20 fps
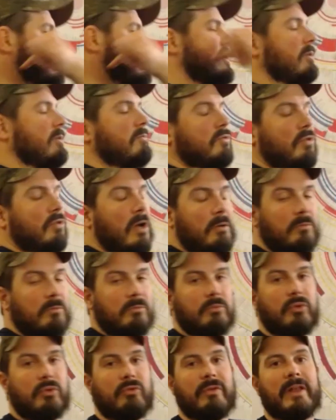going to
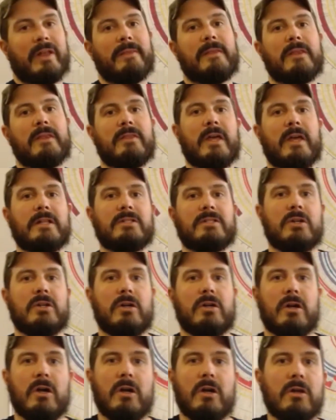prevent that
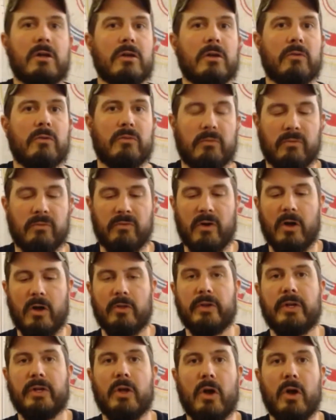tongue from
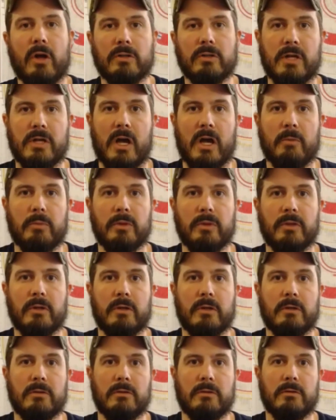falling on top of
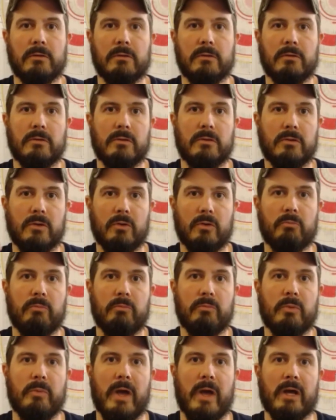
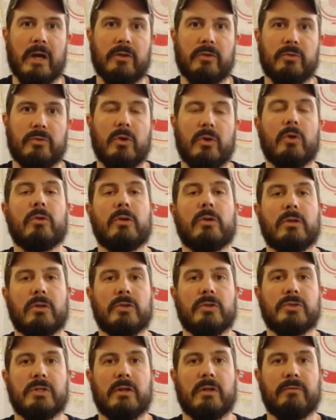the back of the throat and
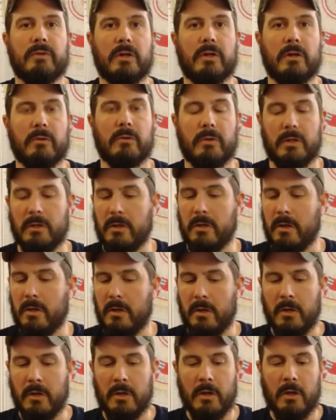closing up the airway.
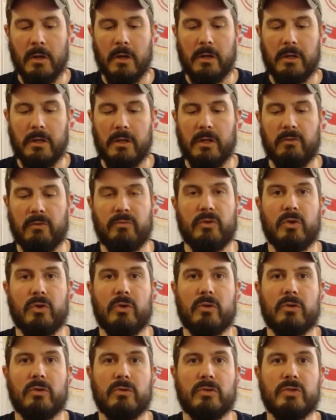If
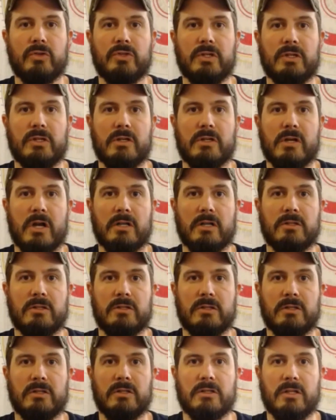you're losing
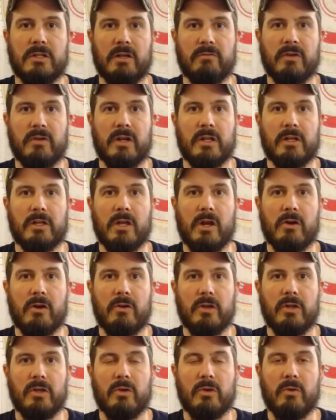consciousness and I've got to
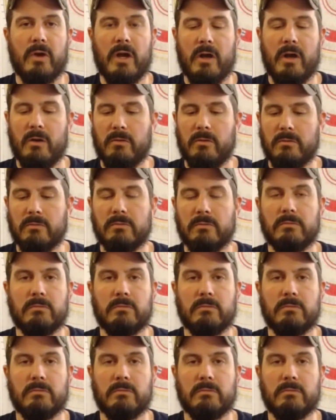carry you out,